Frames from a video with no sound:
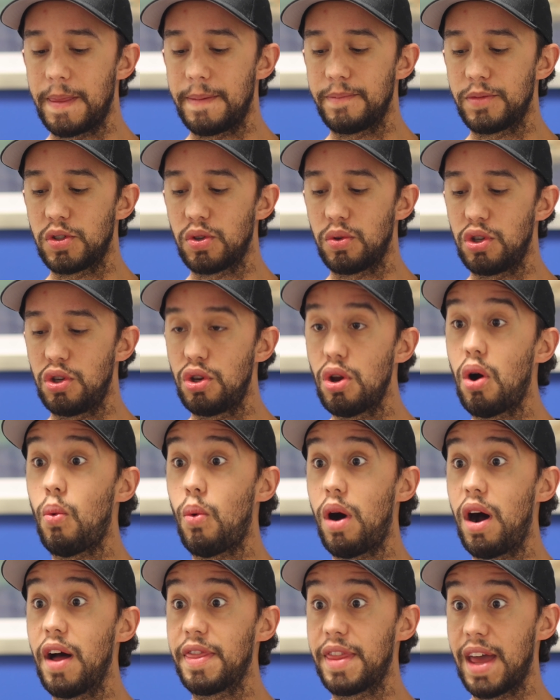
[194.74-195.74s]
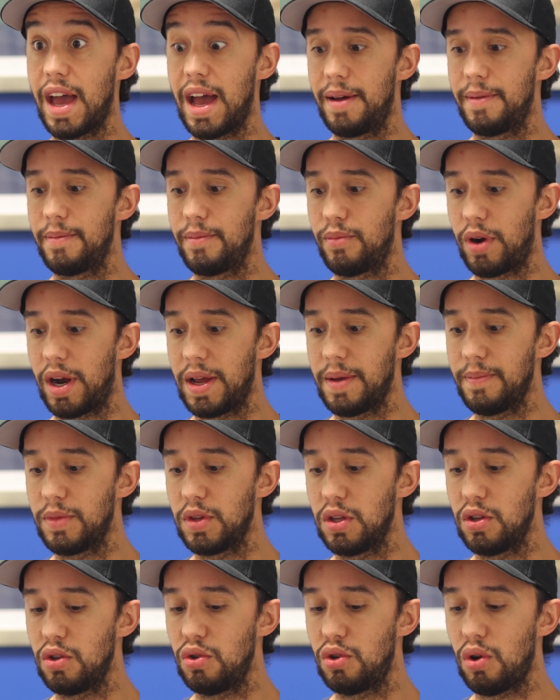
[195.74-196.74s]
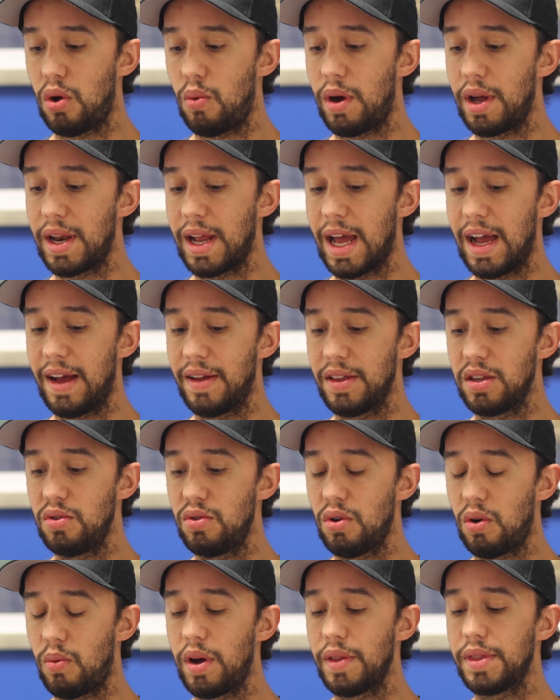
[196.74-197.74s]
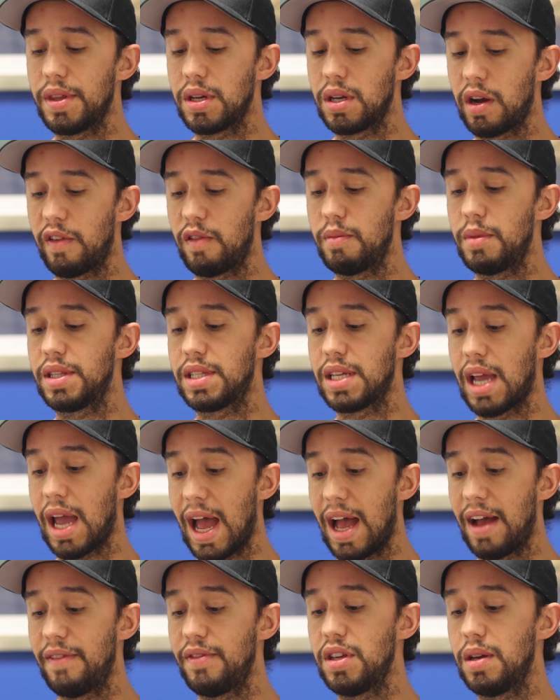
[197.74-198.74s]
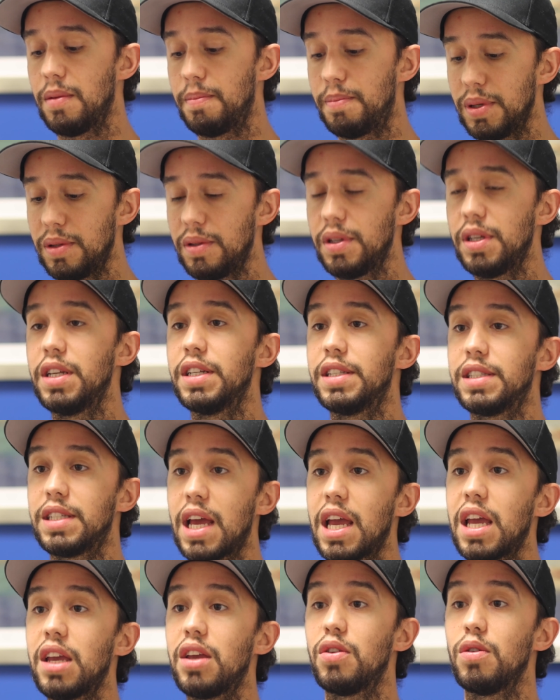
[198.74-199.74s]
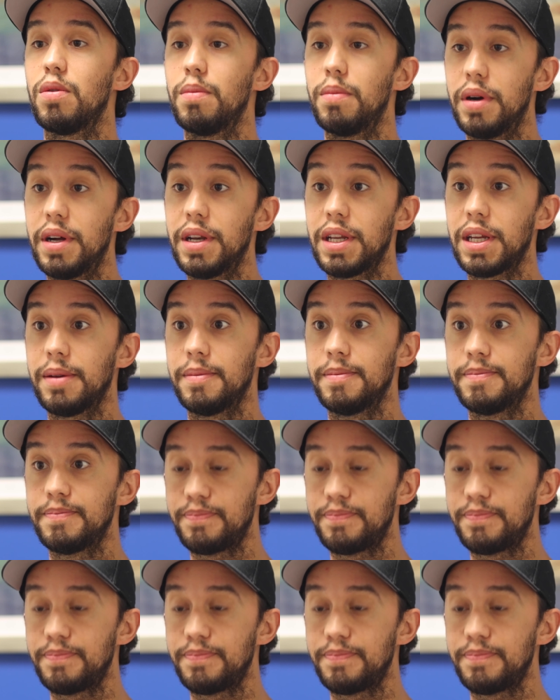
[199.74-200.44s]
so you don't want that, right? You don't want the government to have the ability to take your money.